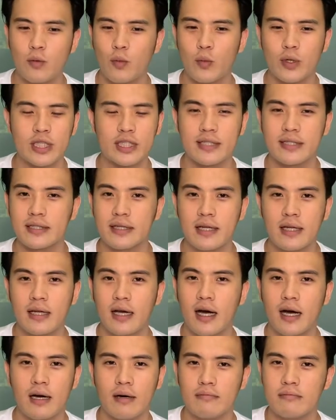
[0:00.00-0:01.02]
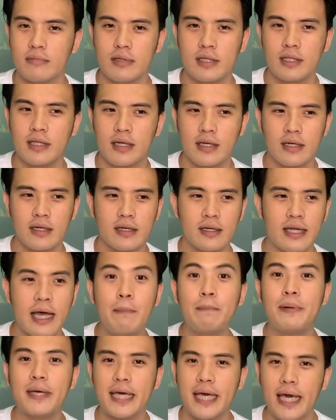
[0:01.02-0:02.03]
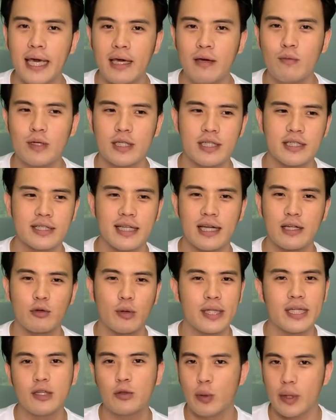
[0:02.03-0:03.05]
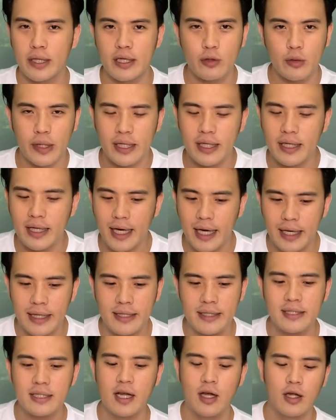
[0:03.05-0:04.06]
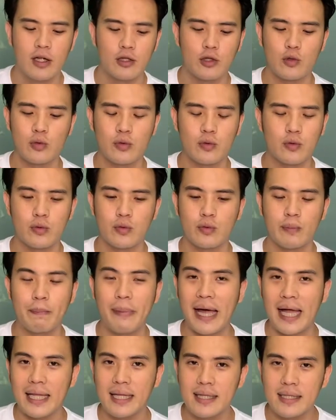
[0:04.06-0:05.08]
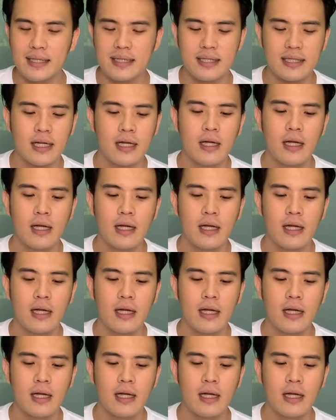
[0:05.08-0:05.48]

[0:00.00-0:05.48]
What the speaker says: which is the NPK, which is like 20-20-20 kinds, to pellets.